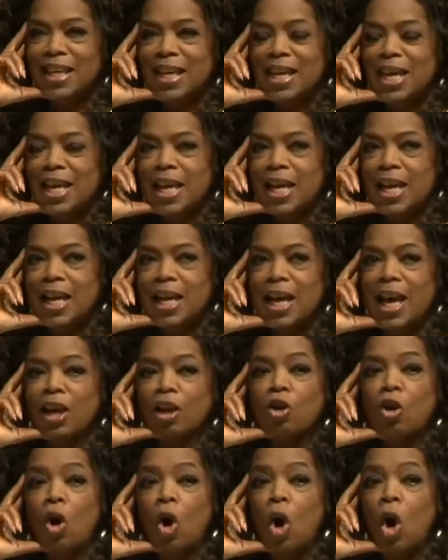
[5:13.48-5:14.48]
Oprah
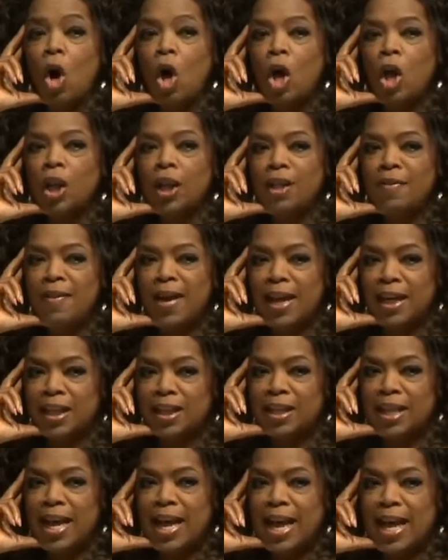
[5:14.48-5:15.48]
Winfrey has formed
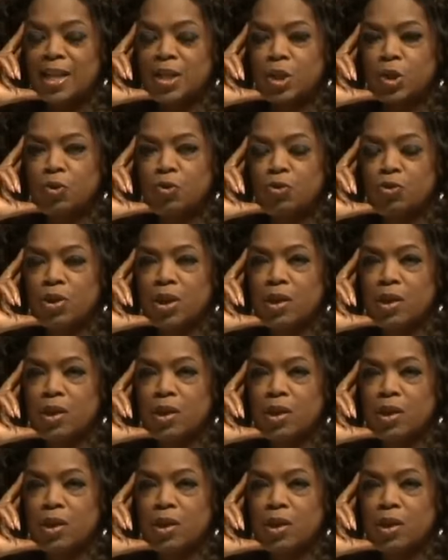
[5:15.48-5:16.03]
friendships with